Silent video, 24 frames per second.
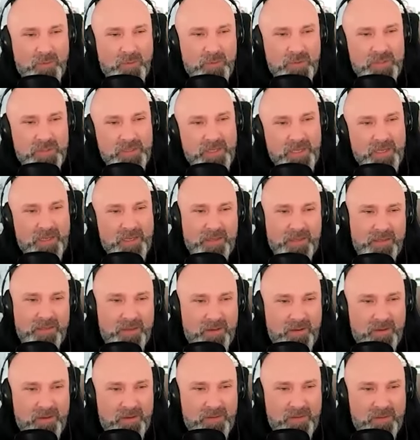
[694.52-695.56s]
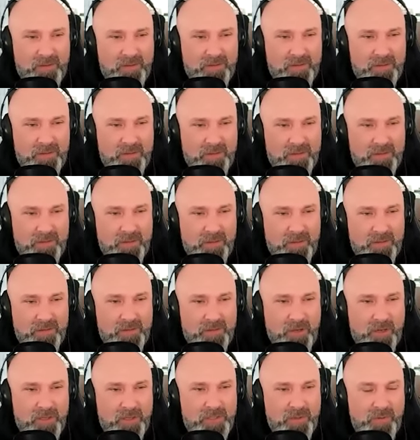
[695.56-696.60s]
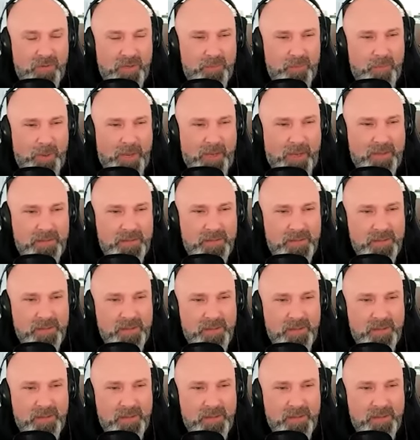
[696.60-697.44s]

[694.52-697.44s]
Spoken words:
(not speaking)